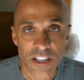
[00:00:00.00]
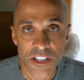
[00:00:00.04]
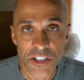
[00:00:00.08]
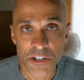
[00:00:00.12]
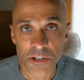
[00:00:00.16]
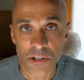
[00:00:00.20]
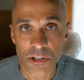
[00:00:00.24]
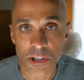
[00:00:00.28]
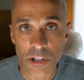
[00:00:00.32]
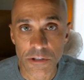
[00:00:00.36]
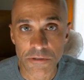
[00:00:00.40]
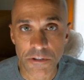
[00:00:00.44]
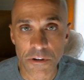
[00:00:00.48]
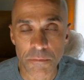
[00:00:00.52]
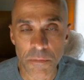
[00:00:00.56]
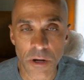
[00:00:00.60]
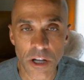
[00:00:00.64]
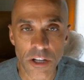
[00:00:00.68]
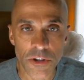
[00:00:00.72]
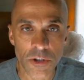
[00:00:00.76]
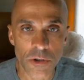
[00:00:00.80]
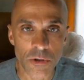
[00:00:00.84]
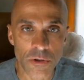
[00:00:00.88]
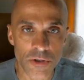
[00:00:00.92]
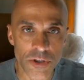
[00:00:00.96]
you look for
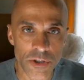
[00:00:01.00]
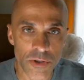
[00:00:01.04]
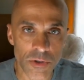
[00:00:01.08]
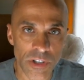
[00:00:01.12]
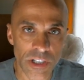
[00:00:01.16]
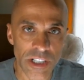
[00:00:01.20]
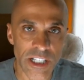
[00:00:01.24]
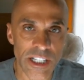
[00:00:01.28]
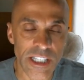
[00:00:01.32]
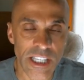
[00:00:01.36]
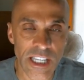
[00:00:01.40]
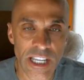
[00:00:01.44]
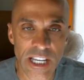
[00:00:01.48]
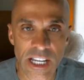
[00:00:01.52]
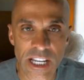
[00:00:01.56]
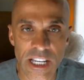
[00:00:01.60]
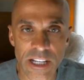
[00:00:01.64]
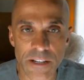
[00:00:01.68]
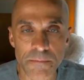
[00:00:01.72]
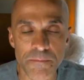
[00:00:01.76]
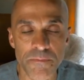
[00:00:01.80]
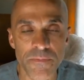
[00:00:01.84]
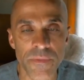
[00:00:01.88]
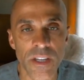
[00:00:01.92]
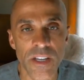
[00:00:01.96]
bundles, you click
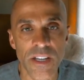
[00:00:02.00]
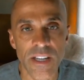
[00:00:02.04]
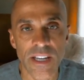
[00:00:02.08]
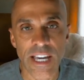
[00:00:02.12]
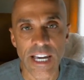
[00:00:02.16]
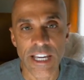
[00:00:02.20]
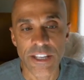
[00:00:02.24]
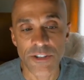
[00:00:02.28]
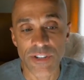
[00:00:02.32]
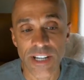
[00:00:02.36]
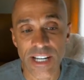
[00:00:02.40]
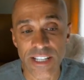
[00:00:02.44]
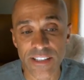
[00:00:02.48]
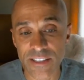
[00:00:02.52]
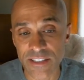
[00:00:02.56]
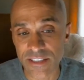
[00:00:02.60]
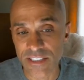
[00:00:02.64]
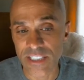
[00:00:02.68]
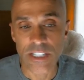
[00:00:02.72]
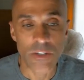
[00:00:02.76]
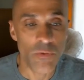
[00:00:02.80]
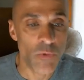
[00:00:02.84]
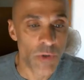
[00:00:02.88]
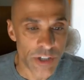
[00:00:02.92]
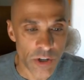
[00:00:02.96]
in, and you get to
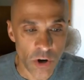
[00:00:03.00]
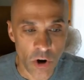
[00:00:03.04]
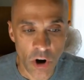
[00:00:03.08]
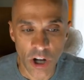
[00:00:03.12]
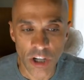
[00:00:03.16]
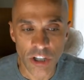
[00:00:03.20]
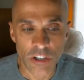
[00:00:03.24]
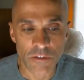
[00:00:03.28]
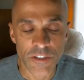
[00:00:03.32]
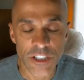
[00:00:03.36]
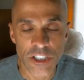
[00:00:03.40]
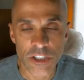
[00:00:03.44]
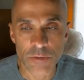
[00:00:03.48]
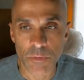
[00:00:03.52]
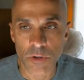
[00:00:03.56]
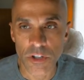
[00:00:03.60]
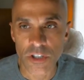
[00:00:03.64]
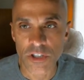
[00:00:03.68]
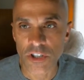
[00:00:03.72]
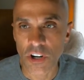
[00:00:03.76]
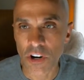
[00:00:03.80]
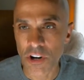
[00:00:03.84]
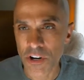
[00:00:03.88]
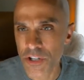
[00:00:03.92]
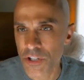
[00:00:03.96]
see what all of these
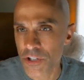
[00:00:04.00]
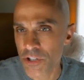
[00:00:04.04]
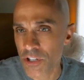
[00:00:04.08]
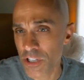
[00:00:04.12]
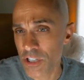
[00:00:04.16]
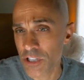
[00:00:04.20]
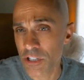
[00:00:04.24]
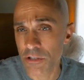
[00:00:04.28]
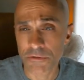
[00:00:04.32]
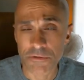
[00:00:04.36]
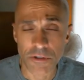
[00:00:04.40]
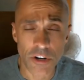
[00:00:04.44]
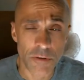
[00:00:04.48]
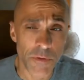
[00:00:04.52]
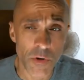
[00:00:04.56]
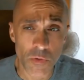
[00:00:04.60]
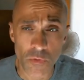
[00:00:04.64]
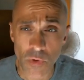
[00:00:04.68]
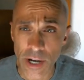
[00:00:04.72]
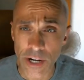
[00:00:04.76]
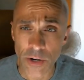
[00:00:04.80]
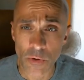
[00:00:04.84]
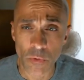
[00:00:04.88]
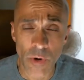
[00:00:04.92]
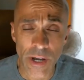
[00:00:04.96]
books are. You could confirm it
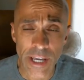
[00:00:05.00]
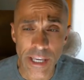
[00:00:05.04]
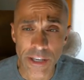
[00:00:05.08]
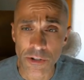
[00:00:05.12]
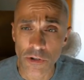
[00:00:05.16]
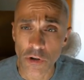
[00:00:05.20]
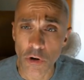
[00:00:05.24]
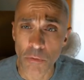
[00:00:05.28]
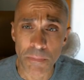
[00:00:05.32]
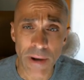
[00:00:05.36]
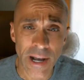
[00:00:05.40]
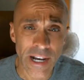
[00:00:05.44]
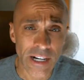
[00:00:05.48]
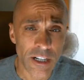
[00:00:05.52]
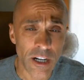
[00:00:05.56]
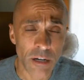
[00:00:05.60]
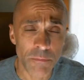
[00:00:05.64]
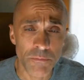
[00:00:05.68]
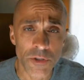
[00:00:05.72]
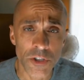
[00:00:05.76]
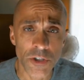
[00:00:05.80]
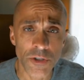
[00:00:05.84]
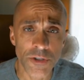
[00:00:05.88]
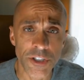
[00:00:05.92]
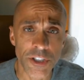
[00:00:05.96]
right away. You go back
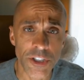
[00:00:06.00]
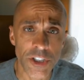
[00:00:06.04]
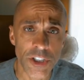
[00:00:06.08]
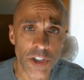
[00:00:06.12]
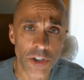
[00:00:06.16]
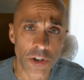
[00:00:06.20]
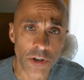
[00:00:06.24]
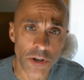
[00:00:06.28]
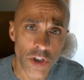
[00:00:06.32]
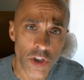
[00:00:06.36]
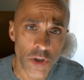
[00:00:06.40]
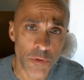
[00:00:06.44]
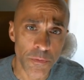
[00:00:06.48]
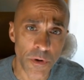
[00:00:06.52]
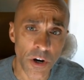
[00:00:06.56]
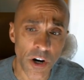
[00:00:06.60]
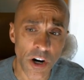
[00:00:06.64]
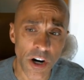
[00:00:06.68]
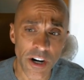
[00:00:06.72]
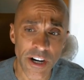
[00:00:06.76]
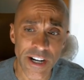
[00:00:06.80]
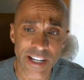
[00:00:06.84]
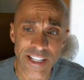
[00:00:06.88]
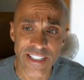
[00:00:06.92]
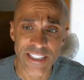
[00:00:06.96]
up to the search
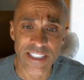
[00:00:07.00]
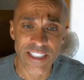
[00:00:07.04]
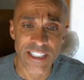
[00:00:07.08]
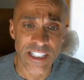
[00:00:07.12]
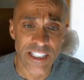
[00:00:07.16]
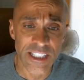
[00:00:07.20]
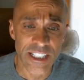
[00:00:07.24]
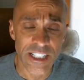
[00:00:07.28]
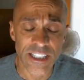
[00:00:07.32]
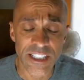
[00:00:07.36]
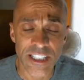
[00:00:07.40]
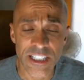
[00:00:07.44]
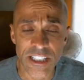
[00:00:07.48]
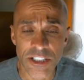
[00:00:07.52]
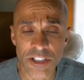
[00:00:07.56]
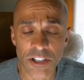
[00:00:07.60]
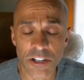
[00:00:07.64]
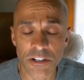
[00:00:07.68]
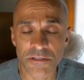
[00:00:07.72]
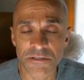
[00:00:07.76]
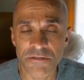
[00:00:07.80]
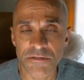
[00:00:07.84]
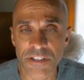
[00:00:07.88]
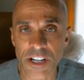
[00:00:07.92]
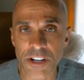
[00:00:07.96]
bar and see that these
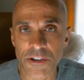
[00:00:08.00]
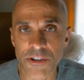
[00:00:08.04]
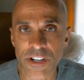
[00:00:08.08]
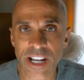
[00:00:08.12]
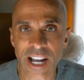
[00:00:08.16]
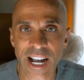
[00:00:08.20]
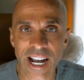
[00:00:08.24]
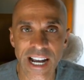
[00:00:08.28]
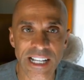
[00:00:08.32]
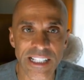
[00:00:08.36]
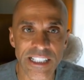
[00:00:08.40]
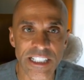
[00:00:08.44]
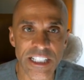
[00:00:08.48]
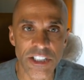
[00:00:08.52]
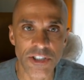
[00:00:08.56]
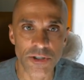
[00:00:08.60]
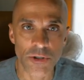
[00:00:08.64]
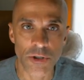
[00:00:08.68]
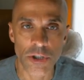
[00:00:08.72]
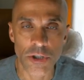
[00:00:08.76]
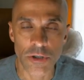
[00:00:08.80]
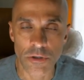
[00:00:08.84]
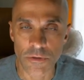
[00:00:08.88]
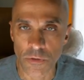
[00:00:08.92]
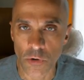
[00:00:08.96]
are very highly
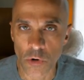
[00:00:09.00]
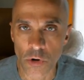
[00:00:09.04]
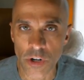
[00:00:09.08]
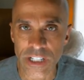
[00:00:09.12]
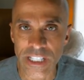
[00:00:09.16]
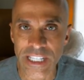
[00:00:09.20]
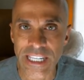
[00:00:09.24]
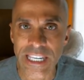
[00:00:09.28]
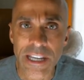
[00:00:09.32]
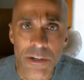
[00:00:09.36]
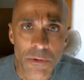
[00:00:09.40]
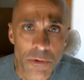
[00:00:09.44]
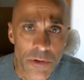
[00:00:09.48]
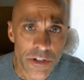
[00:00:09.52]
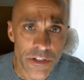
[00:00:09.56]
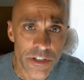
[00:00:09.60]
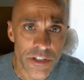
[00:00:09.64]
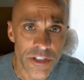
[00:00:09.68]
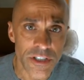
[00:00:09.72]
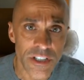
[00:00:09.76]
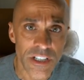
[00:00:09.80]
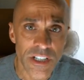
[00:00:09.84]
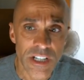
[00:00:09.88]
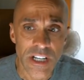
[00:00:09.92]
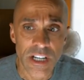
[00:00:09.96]
searched for
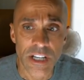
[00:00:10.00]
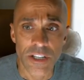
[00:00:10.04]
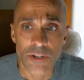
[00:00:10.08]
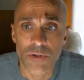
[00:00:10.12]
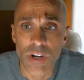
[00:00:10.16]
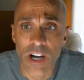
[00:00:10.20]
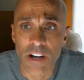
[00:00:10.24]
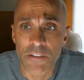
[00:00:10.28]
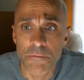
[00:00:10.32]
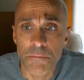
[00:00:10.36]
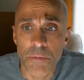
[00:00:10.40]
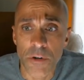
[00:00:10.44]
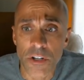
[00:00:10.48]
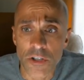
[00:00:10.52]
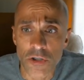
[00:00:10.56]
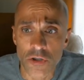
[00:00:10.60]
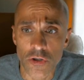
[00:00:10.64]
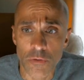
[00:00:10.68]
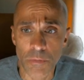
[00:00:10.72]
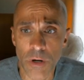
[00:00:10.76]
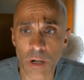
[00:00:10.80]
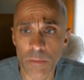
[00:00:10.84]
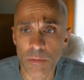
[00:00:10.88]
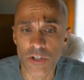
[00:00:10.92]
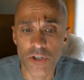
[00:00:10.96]
keywords. You have books
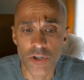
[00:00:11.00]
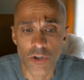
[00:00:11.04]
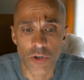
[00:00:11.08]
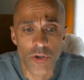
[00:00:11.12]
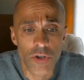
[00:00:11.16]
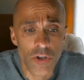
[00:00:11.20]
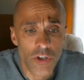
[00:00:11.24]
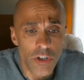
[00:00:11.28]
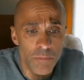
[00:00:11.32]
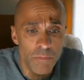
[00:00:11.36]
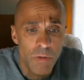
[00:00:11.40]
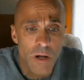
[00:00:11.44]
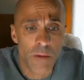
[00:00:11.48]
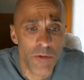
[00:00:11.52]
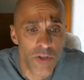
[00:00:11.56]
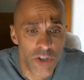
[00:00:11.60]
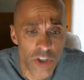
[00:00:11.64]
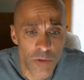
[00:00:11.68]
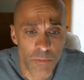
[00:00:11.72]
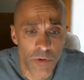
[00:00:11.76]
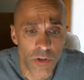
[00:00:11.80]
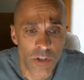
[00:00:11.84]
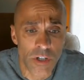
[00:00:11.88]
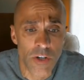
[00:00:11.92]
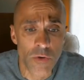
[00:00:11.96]
to publish, so you could publish
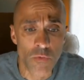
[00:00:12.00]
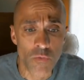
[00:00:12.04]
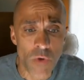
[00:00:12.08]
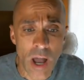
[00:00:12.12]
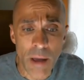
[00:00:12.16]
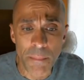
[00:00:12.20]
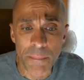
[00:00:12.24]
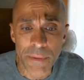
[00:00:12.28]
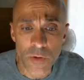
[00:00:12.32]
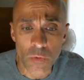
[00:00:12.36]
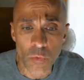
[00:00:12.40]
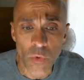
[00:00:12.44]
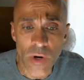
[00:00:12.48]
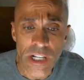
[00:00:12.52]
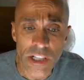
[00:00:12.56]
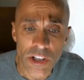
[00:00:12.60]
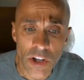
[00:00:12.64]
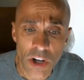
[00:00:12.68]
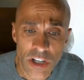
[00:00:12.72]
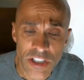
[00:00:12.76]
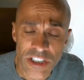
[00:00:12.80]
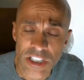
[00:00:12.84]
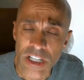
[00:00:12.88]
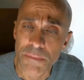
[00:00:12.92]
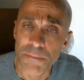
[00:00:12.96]
a book on rapid weight
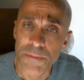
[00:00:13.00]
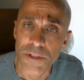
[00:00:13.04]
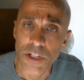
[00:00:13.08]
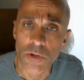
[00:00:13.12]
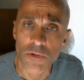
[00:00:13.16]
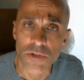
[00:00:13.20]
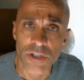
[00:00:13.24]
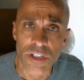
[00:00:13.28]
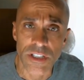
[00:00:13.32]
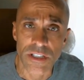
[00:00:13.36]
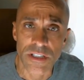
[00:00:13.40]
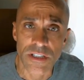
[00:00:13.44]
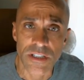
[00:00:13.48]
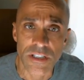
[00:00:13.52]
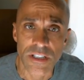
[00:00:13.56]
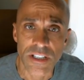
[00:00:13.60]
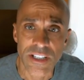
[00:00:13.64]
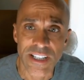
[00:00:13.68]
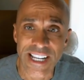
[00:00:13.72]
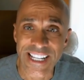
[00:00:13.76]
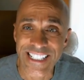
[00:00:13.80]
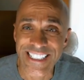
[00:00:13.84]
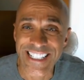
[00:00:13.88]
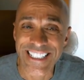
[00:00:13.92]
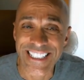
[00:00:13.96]
loss hypnosis.
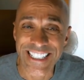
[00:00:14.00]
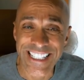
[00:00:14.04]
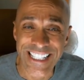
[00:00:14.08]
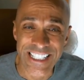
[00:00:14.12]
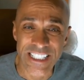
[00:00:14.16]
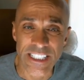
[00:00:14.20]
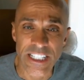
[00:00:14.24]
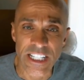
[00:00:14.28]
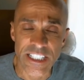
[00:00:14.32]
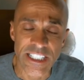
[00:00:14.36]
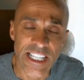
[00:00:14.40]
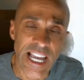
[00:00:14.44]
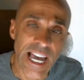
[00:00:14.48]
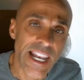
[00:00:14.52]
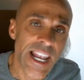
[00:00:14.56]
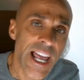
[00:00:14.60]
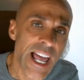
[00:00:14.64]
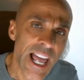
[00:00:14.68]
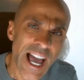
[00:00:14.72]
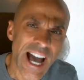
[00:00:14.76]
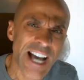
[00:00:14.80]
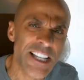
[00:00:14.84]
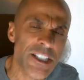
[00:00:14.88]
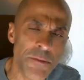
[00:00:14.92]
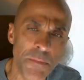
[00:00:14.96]
It's as easy as that.
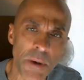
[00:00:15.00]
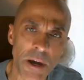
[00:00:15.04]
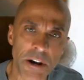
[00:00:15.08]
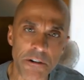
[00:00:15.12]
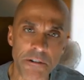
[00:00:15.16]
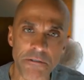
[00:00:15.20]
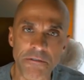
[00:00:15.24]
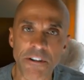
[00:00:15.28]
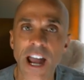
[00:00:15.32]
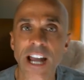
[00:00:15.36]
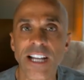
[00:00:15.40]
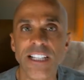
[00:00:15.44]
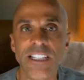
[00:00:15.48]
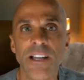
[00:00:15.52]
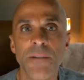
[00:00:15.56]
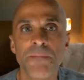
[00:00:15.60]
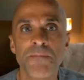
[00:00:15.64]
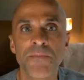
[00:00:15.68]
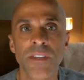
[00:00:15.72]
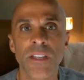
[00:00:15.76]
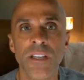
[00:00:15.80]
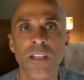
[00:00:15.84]
As a matter of fact,